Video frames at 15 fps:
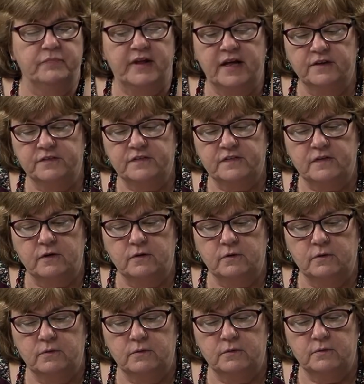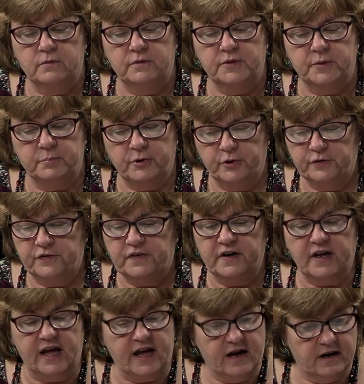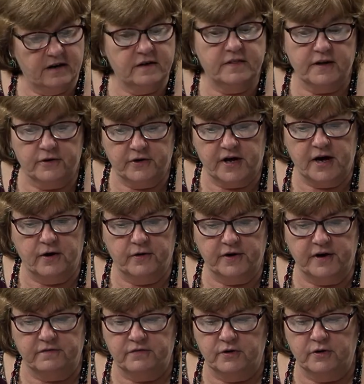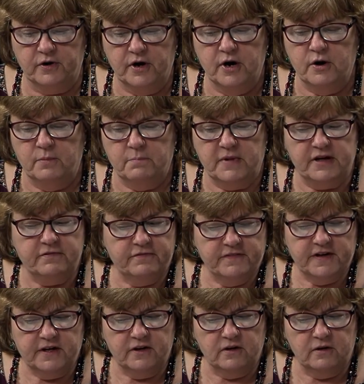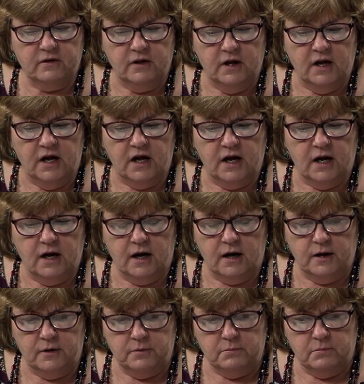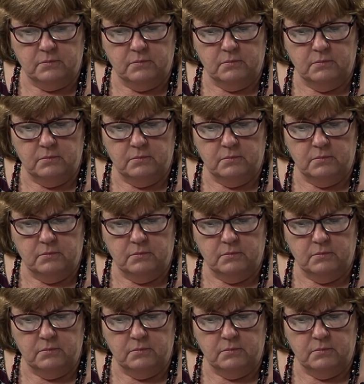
And so the person and their caregiver may feel, um,